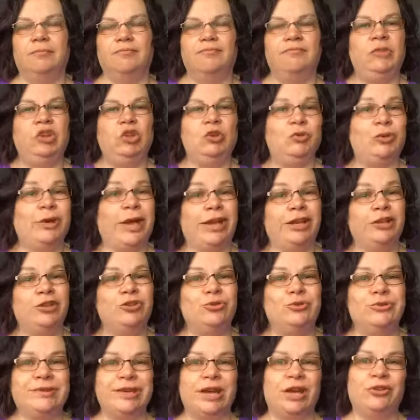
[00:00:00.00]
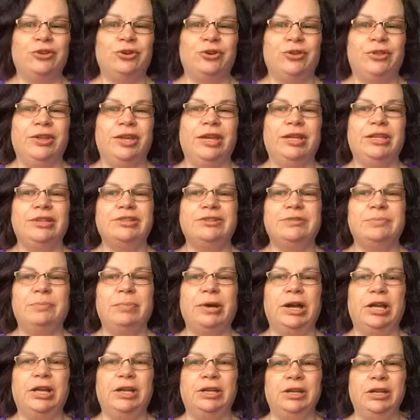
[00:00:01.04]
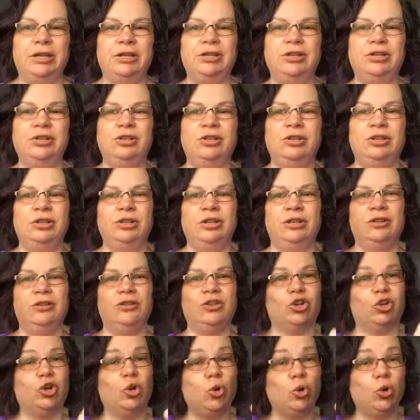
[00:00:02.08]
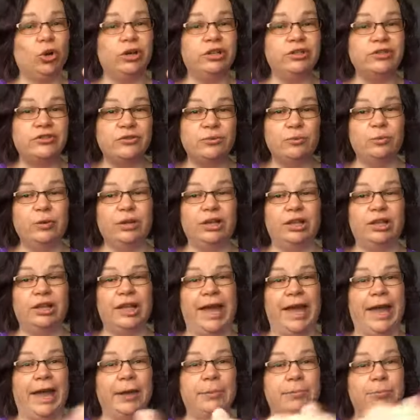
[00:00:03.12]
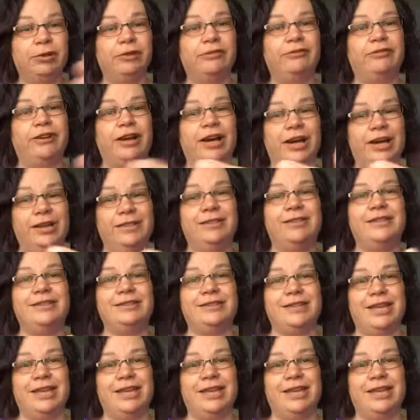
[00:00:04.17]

you can use other things, but the quartz will amplify this